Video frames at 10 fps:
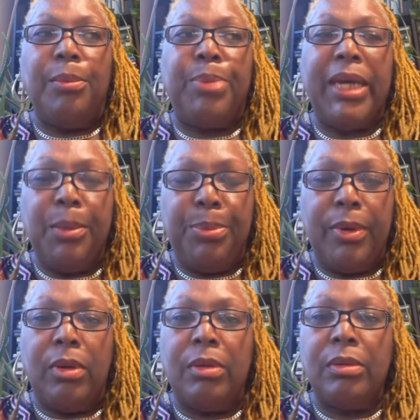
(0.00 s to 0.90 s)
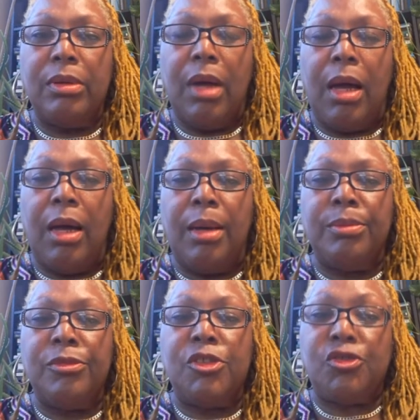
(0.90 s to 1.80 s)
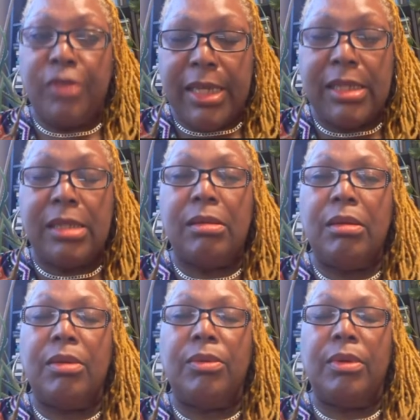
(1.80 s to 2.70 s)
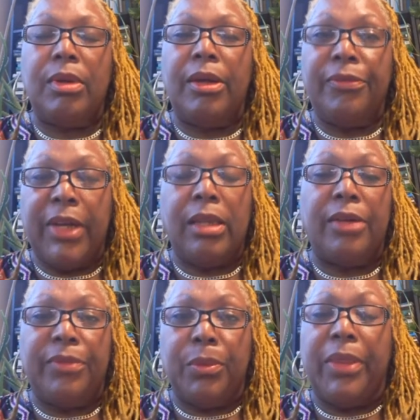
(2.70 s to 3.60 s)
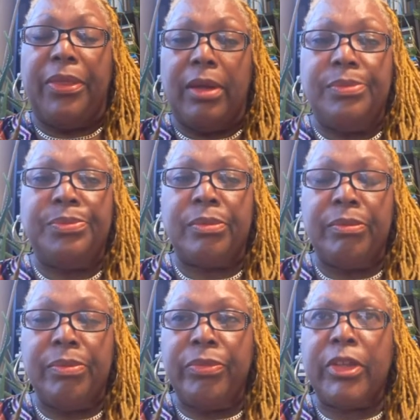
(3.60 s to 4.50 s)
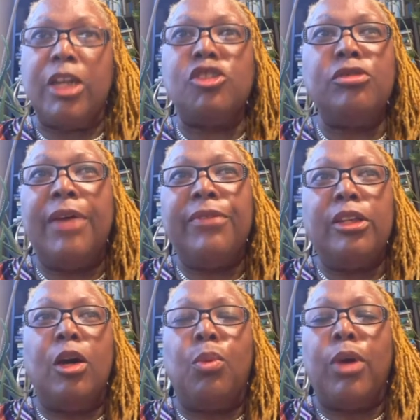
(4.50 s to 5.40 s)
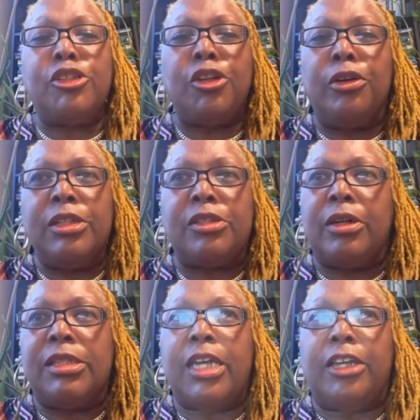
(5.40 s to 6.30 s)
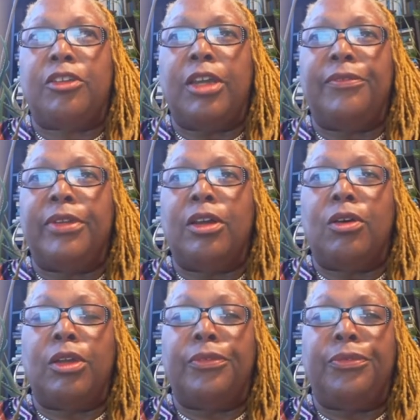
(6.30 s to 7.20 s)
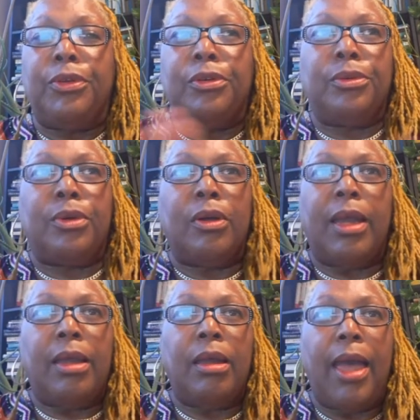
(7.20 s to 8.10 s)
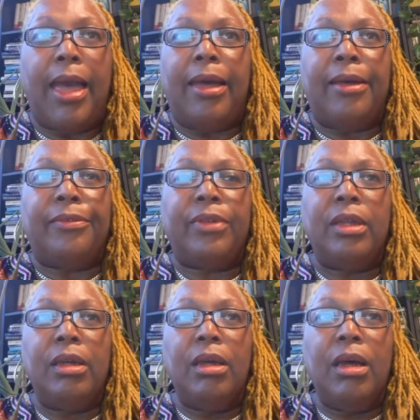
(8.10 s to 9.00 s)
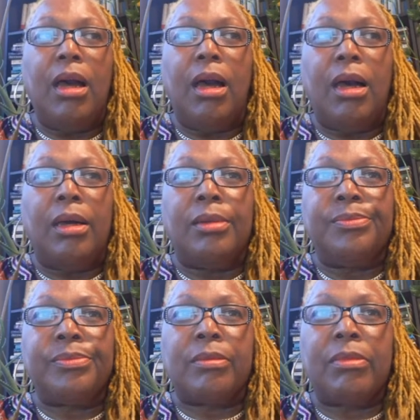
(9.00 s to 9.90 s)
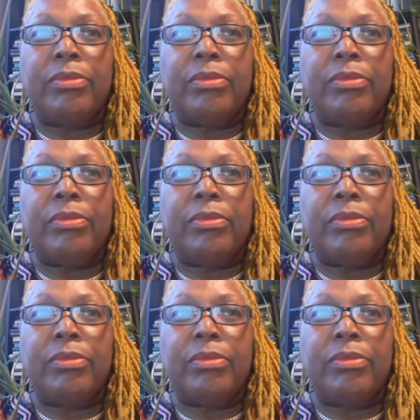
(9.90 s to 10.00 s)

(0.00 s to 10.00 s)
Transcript: people um, stress if they're living with it because you mm-hmm. never know what turn it's going to take. You never know if you're going to have um,